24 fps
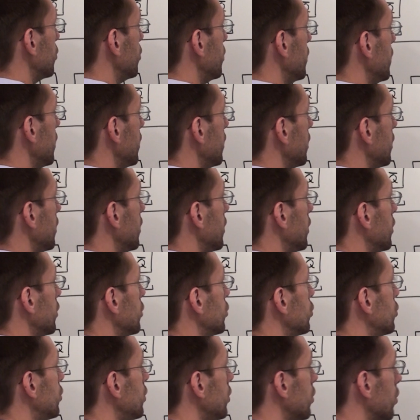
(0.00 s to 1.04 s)
be
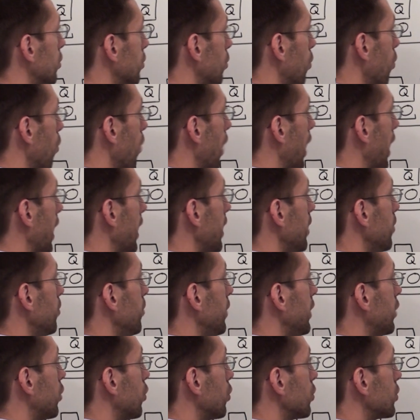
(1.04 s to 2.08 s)
zero. Why?
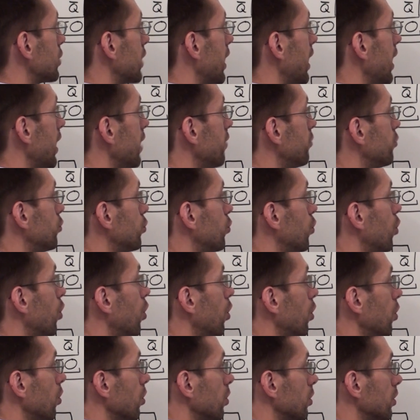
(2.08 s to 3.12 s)
Because I have to
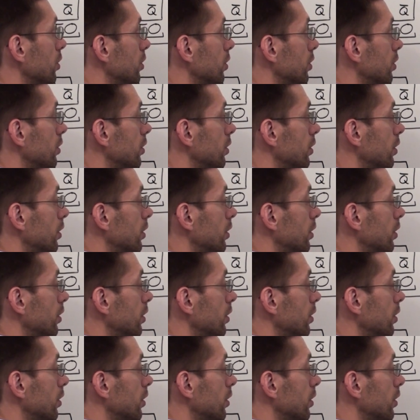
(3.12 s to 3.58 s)
hold.